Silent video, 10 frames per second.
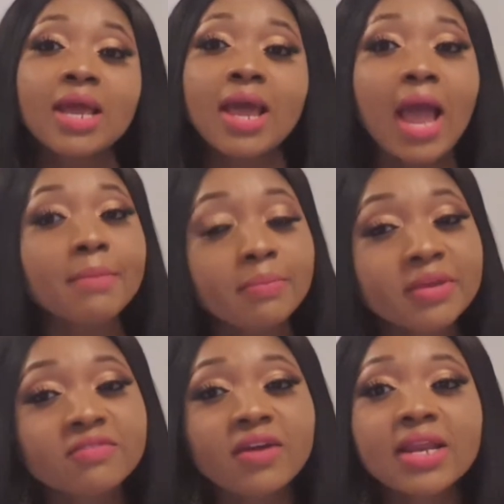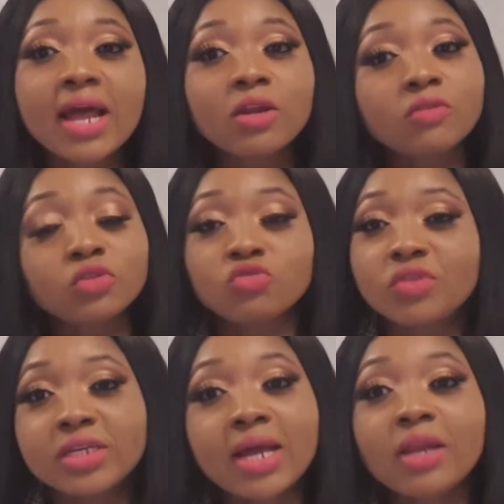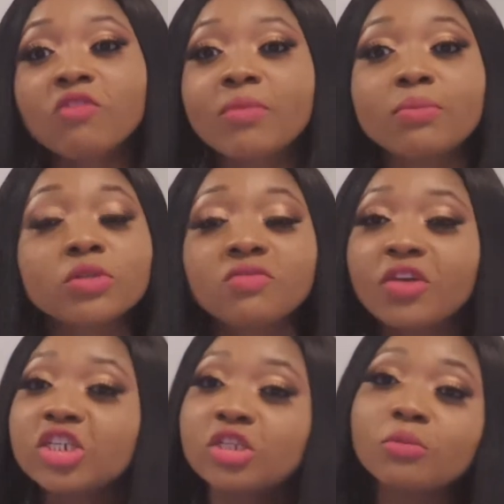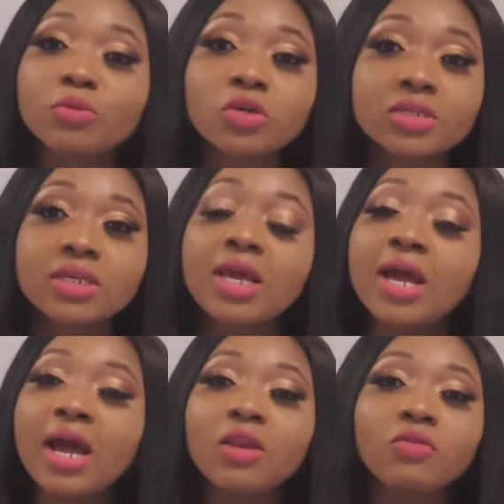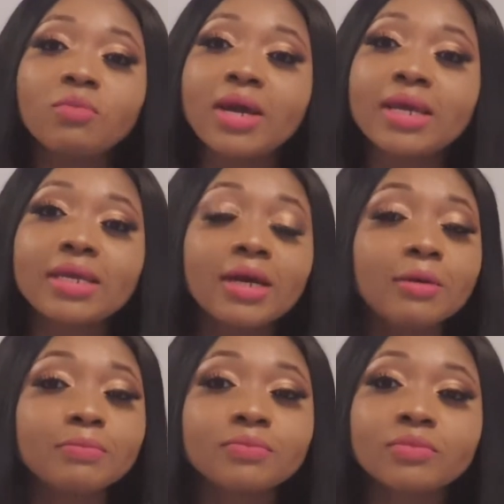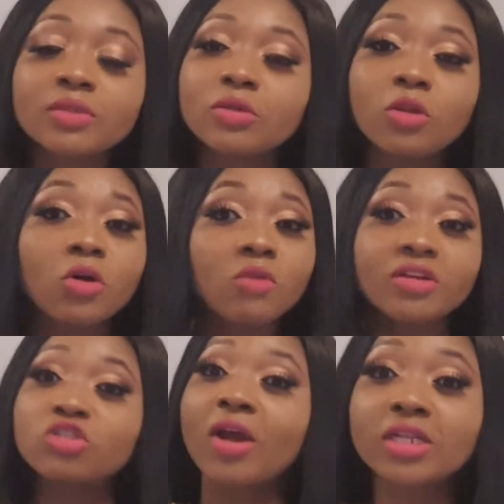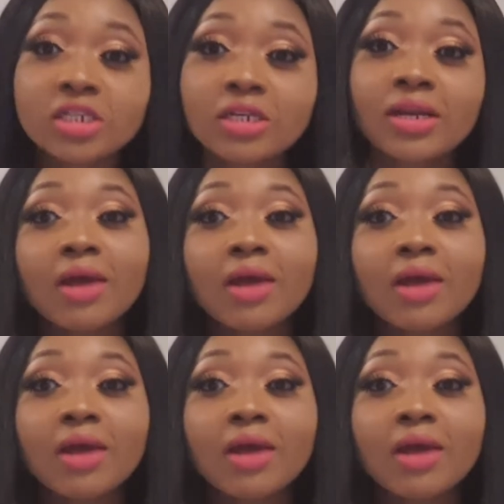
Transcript: I'm a big fan. I love to read. I love my motivational books. I love my law of attraction.